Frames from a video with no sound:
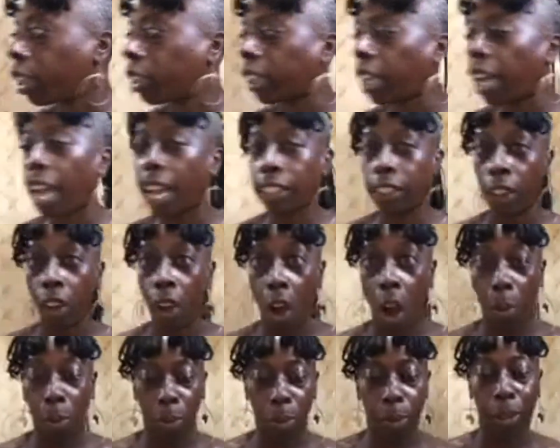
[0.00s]
I had the
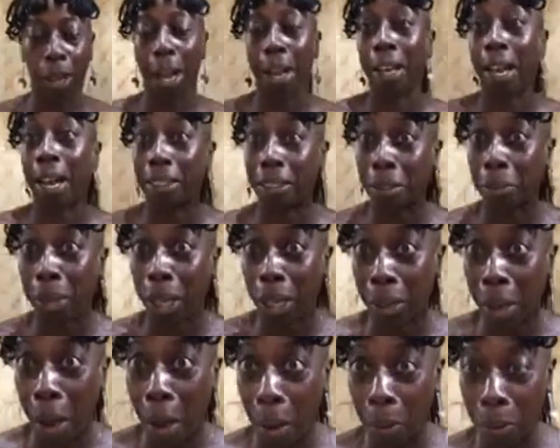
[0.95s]
almond milk. I got to make
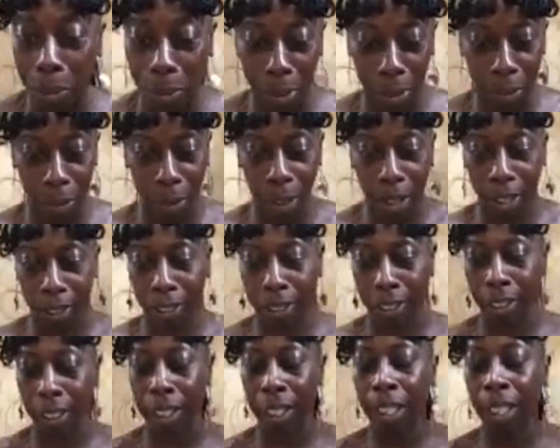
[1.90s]
almond milk once.
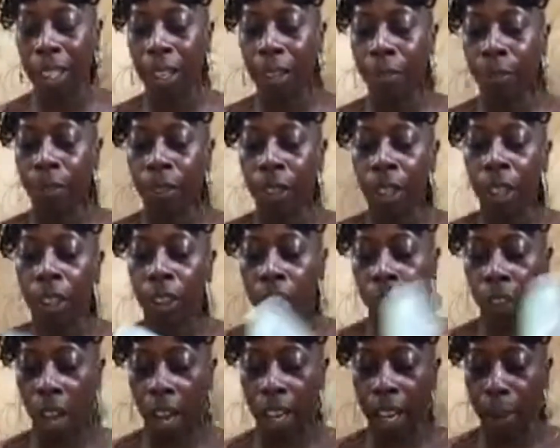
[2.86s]
So
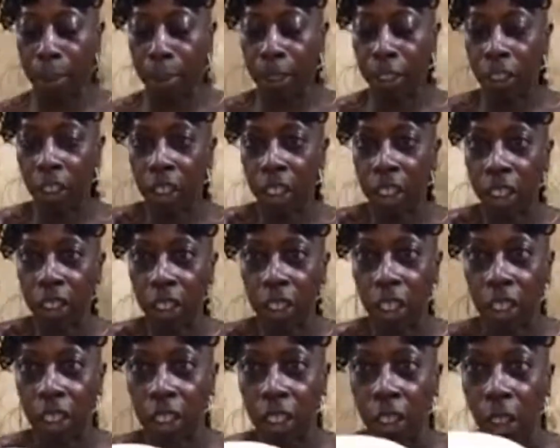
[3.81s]
I got my chia
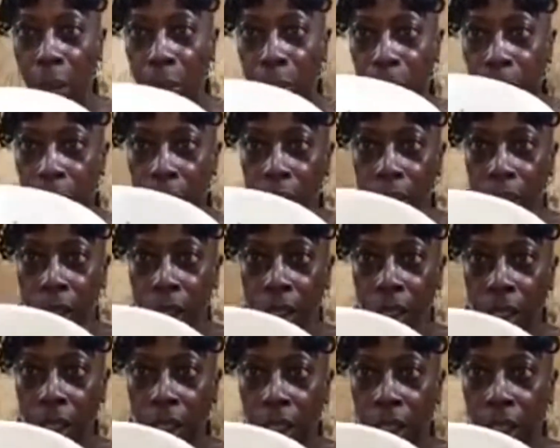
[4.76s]
seeds and almond milk.
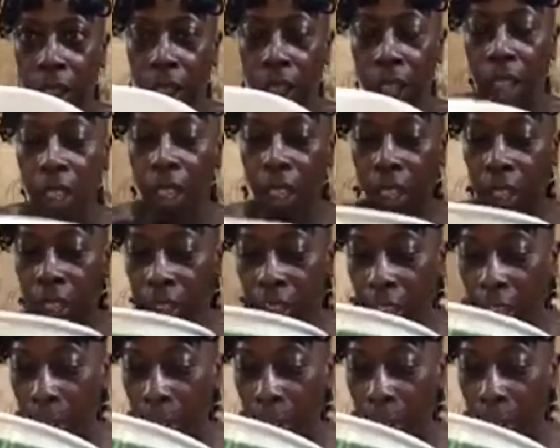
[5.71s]
It